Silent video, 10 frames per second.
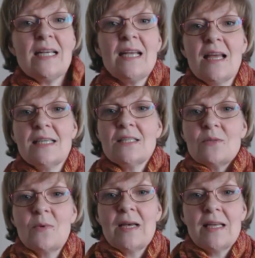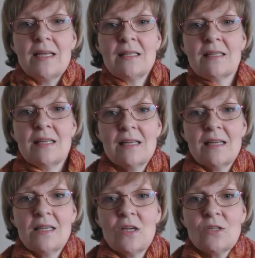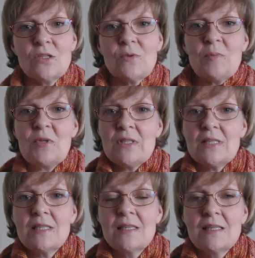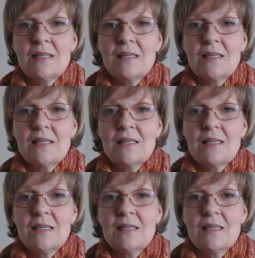light to wear. I can't do it because